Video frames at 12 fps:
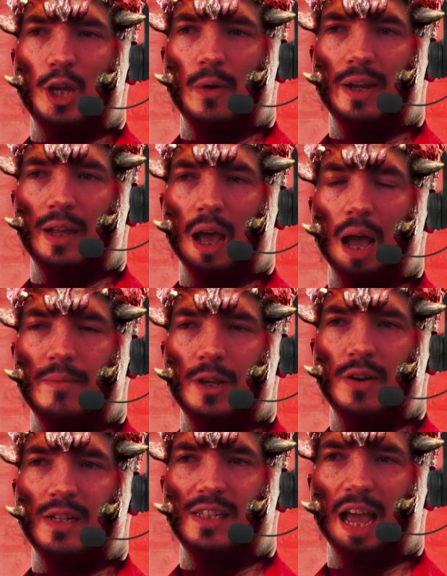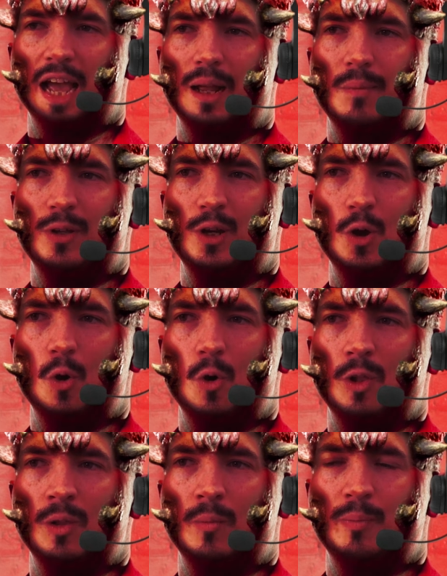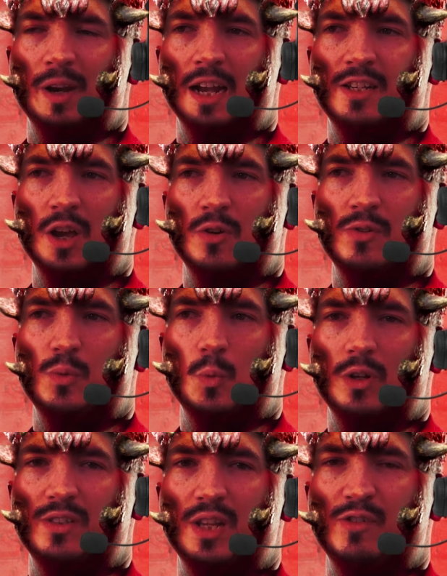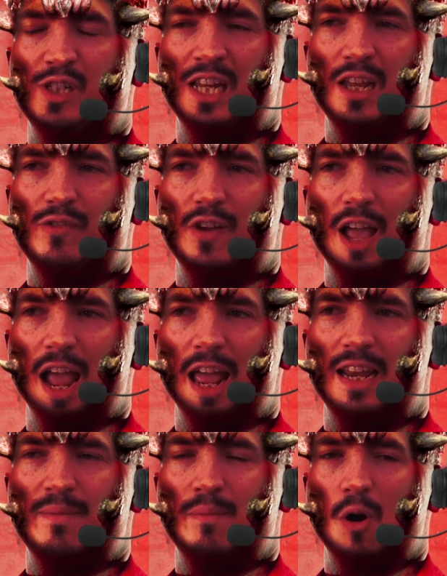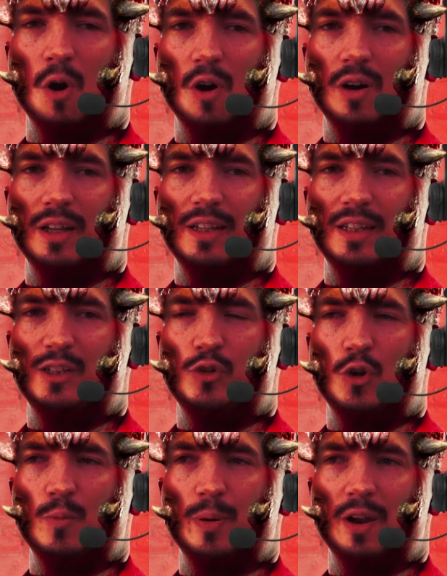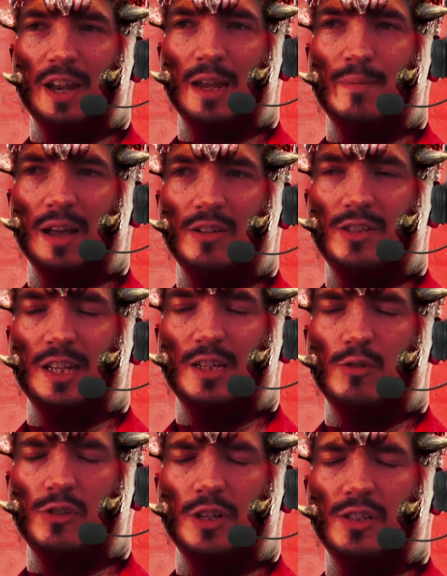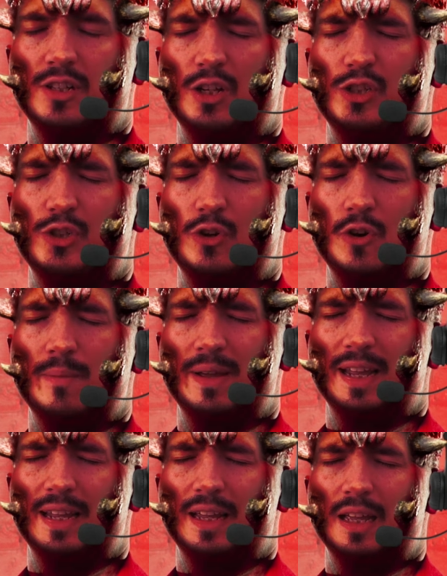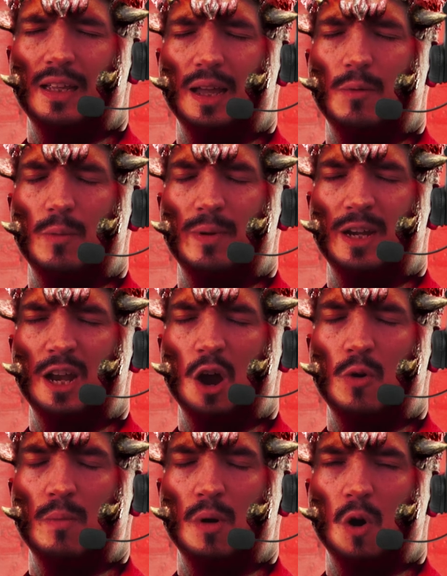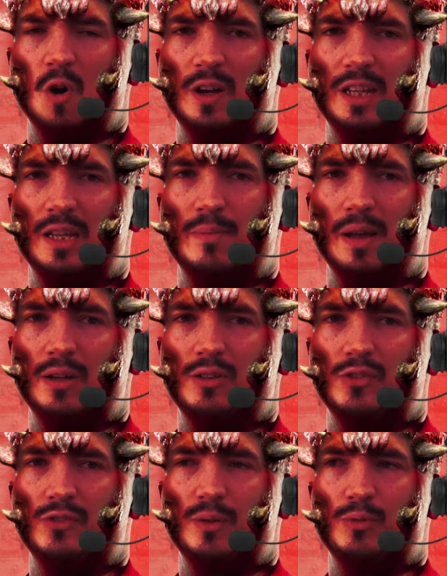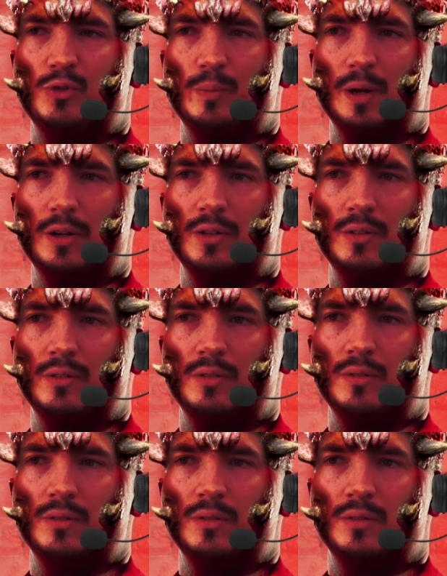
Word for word: I'm going, I'm going to hang up the call, but I don't want to receive any more Groupon emails. Can you just assure me there will be no more emails from Groupon?